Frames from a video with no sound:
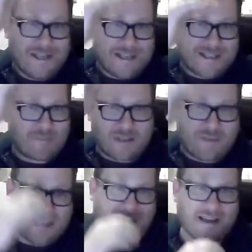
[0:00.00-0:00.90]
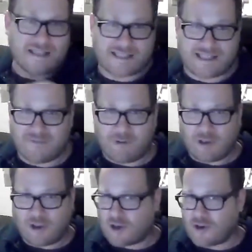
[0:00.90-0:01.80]
Simply because if we
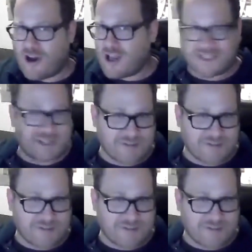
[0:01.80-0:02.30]
look across the